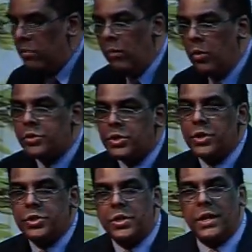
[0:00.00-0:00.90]
most
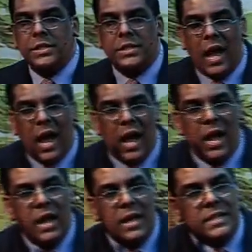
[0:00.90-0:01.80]
Christians
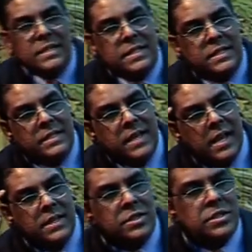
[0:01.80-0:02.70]
are
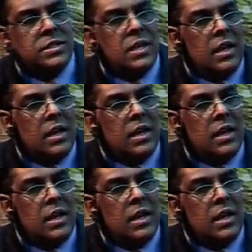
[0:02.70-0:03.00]
sense